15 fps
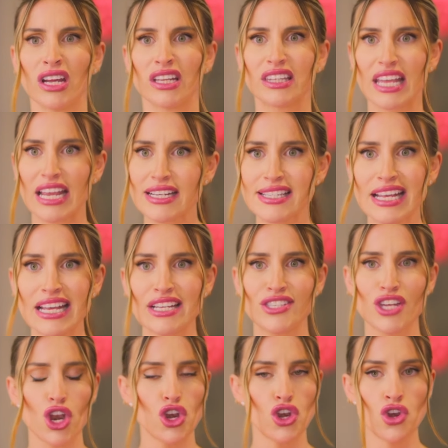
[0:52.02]
This
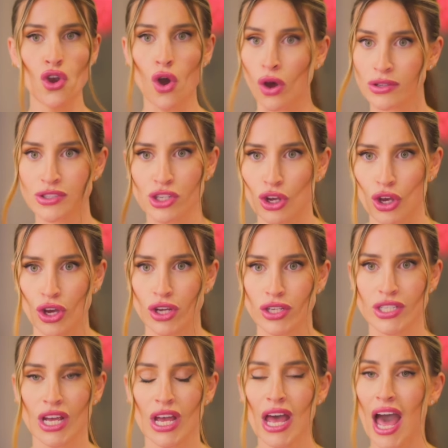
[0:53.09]
is not
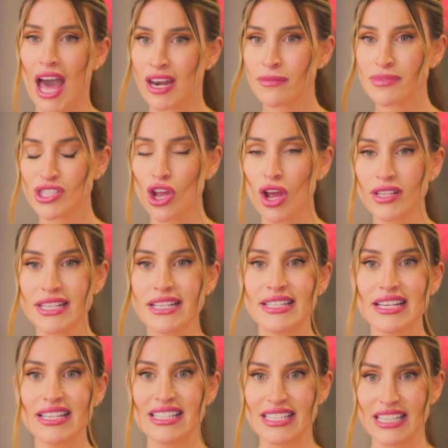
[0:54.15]
good. And I'm starting
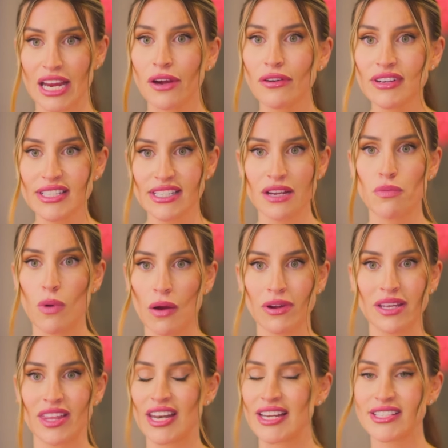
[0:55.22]
to seriously
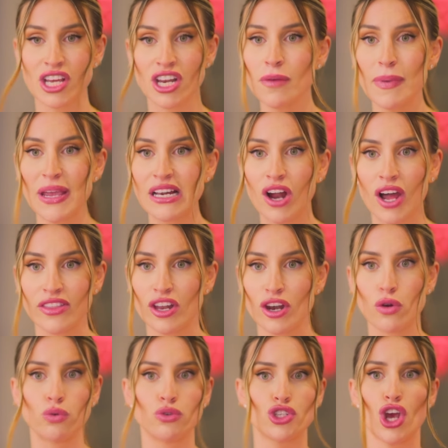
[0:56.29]
worry that it's going to be like the
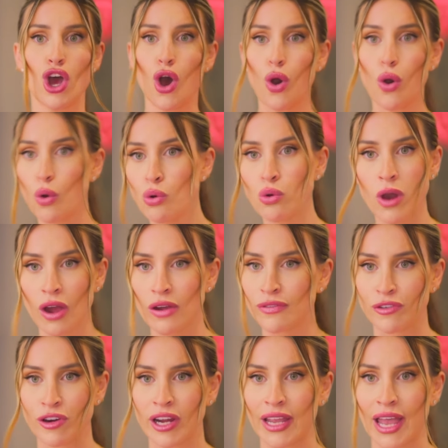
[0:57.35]
launch all
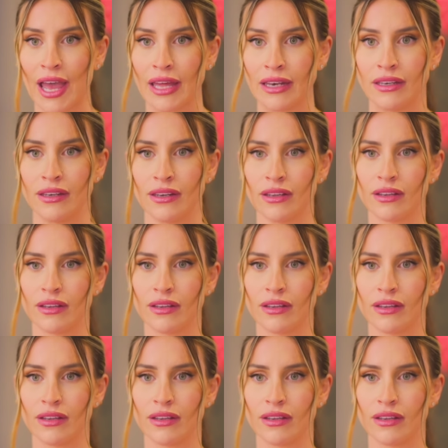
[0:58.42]
over again.